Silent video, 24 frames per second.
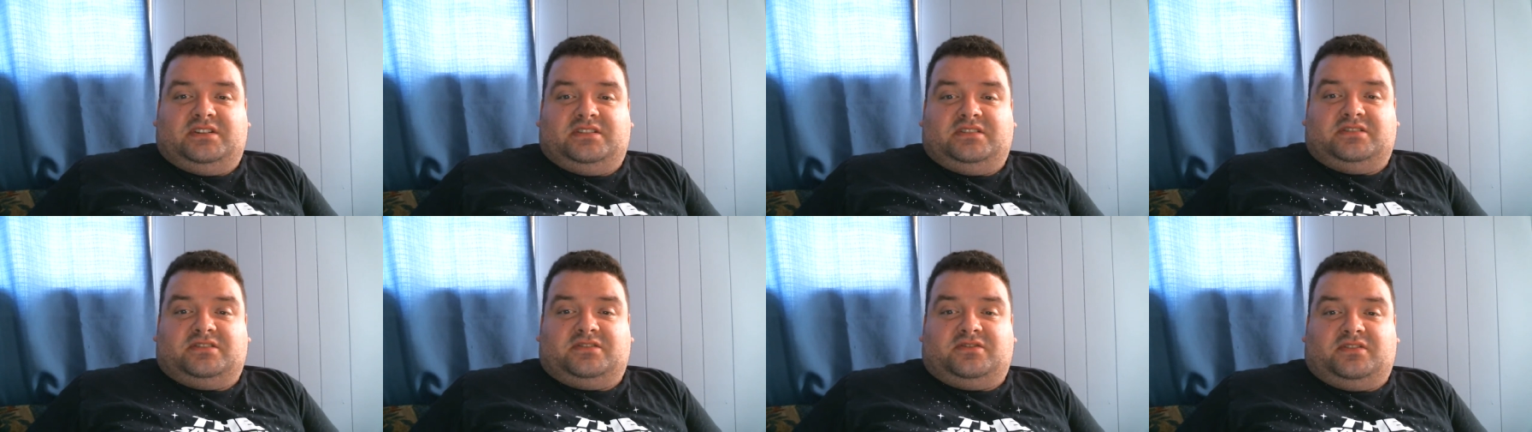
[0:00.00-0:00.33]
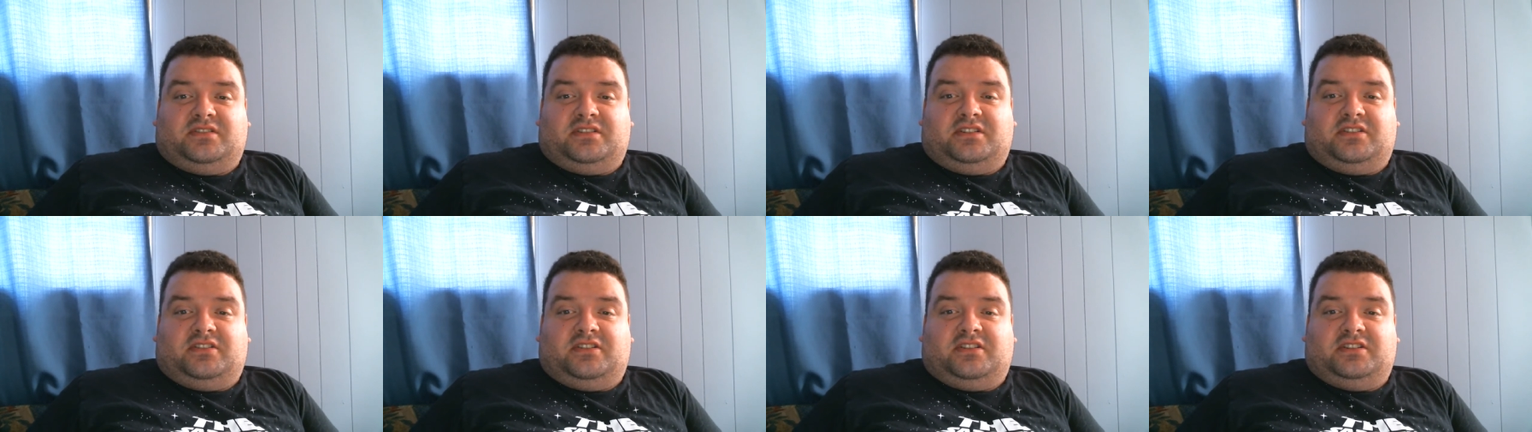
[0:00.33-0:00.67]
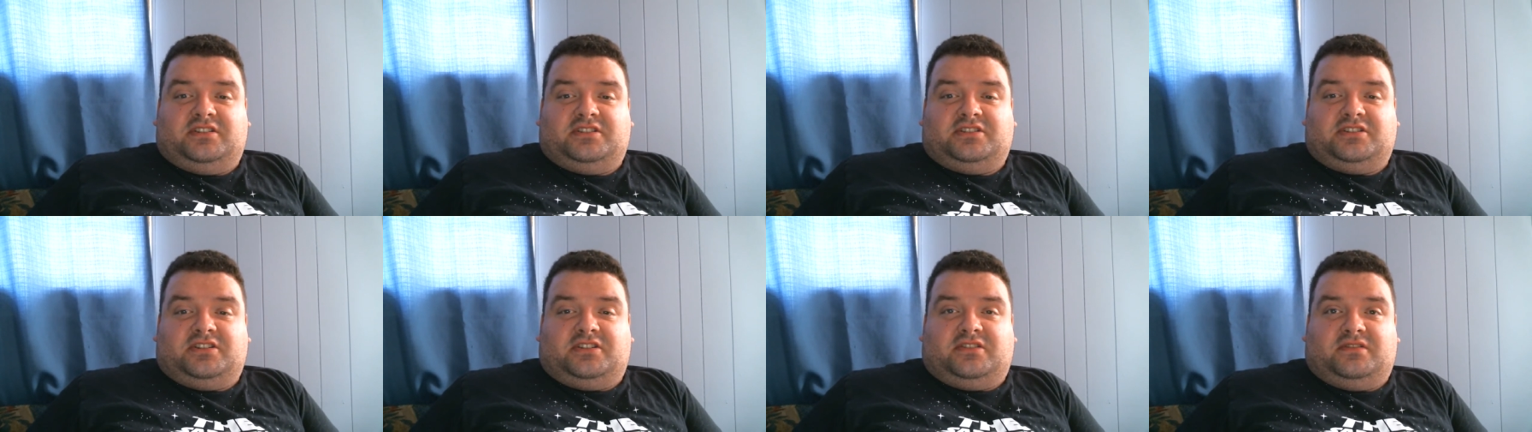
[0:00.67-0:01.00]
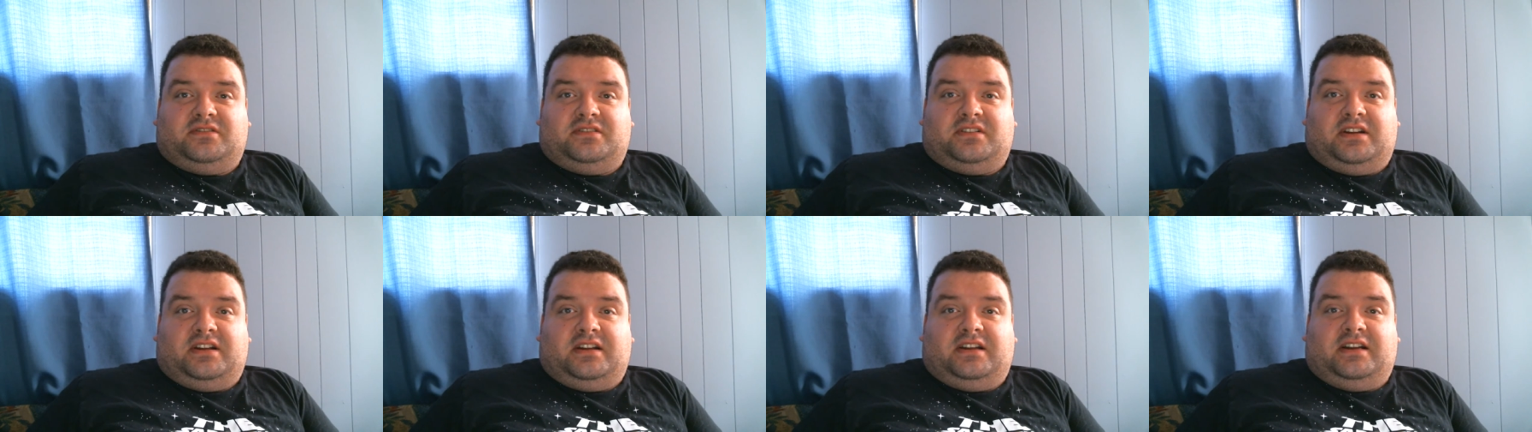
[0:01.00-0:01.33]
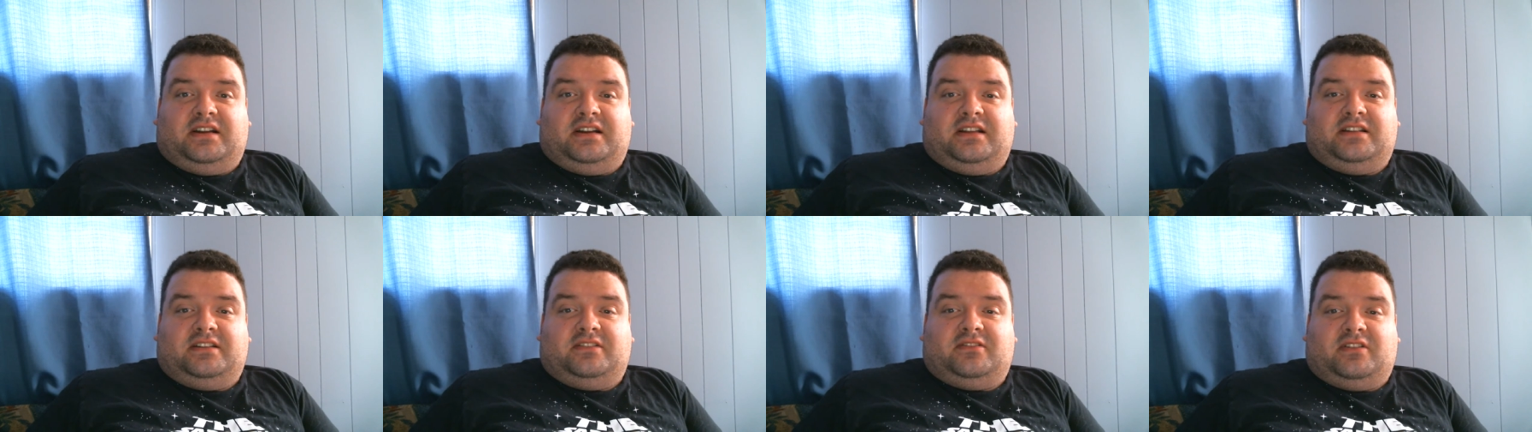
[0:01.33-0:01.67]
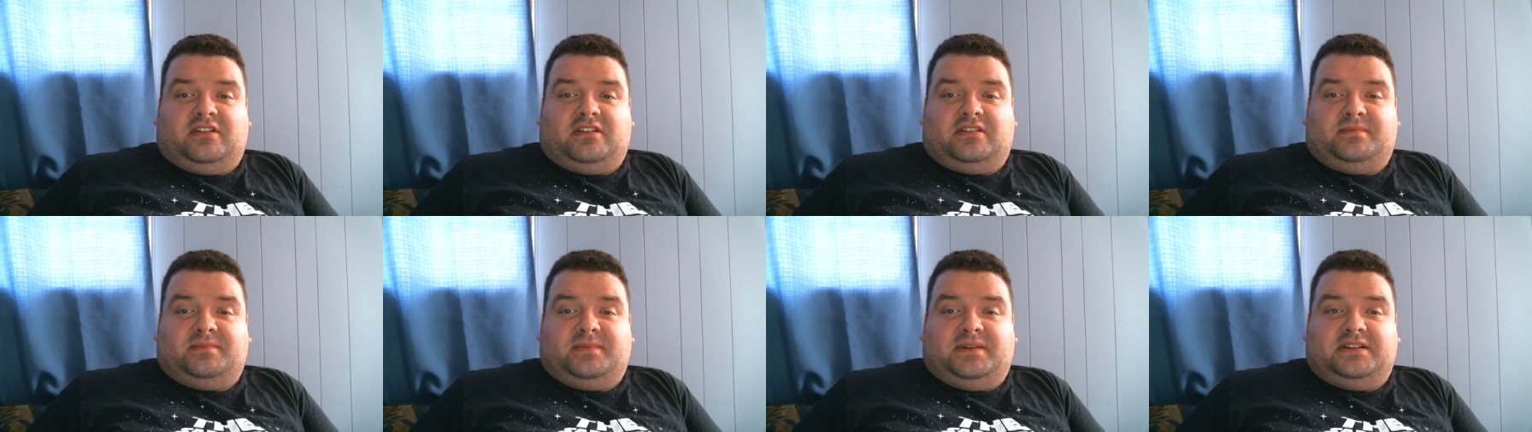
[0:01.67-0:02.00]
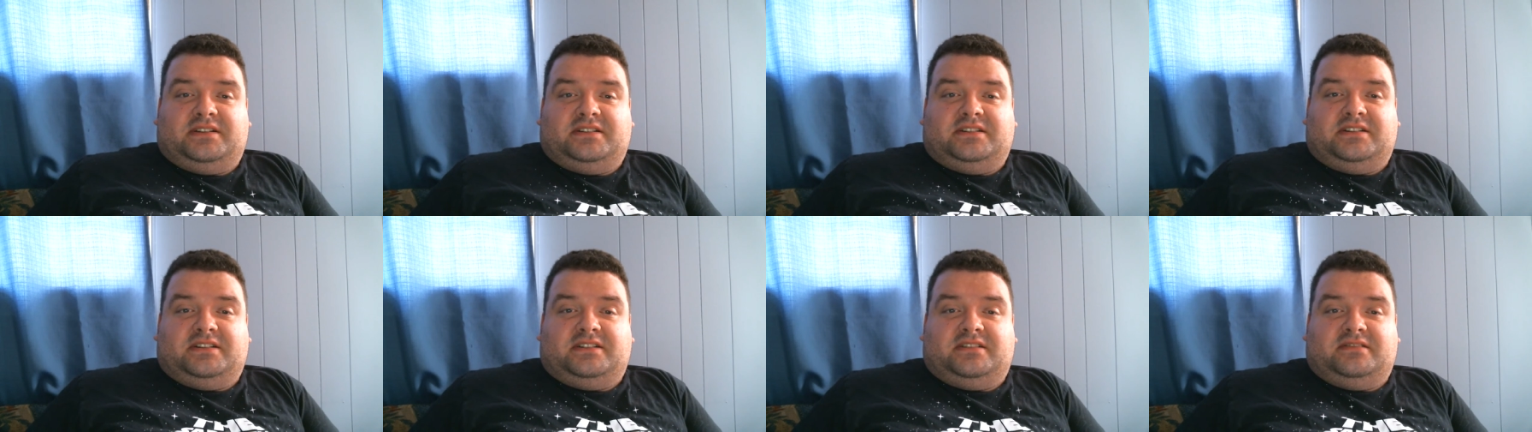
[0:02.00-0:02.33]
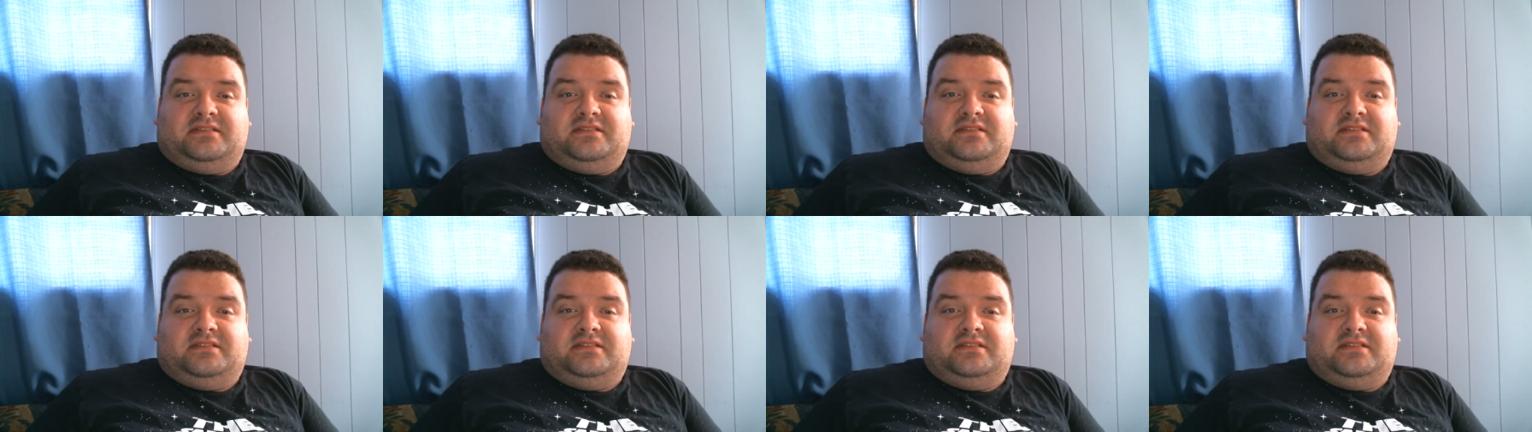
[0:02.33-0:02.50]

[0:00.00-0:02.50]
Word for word: is a really great show and I highly recommend it.